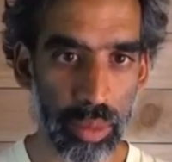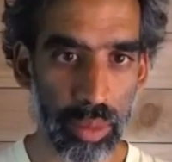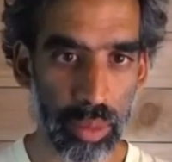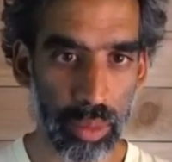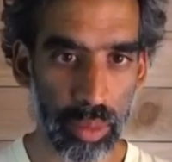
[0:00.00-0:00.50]

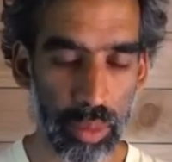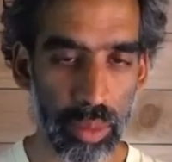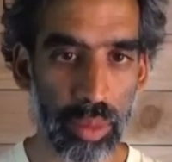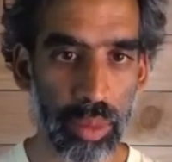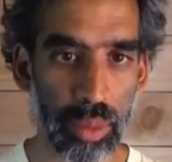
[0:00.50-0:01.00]

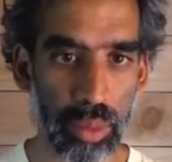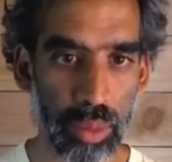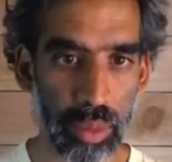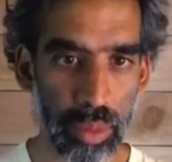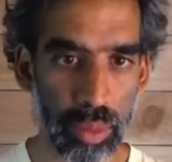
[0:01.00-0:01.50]

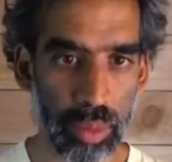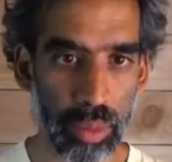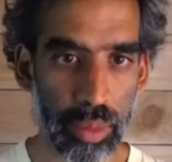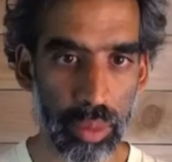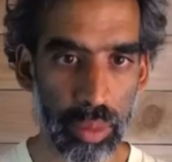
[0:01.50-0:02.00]

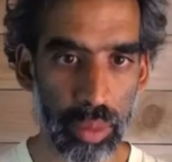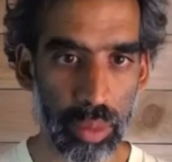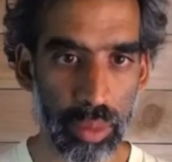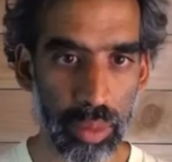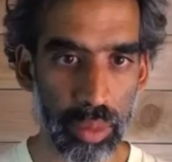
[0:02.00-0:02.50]

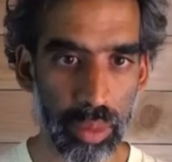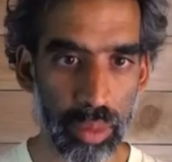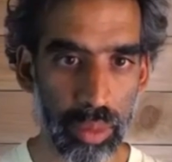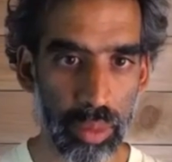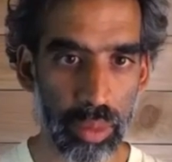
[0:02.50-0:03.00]

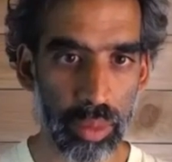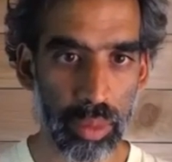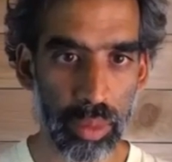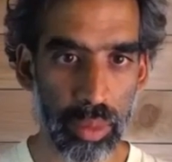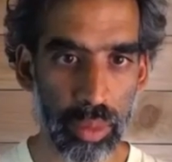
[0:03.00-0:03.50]

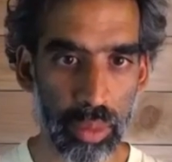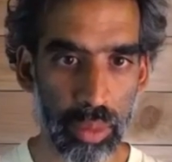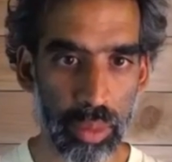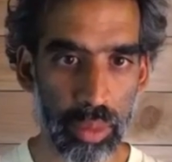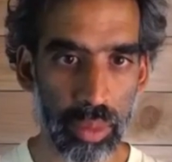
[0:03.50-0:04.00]

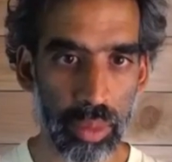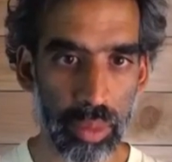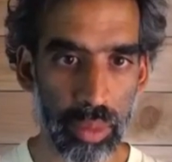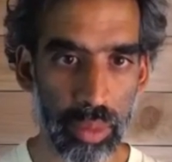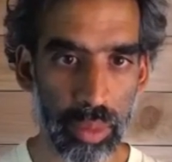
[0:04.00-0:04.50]

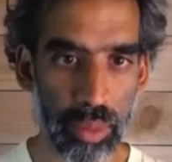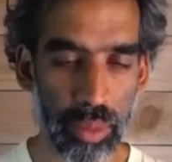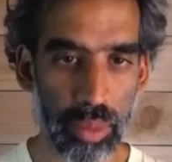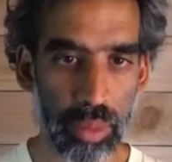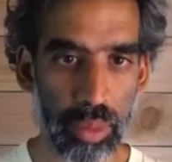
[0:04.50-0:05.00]

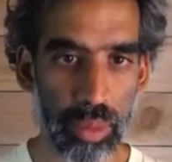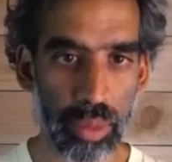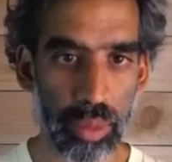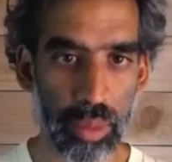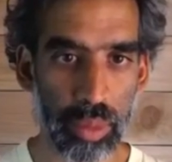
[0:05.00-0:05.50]

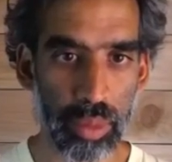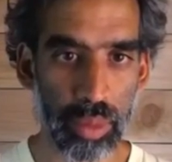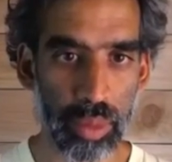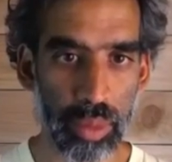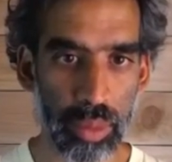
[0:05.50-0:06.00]

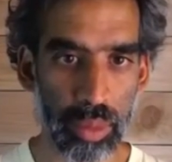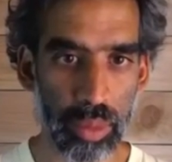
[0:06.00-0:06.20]
[no speech]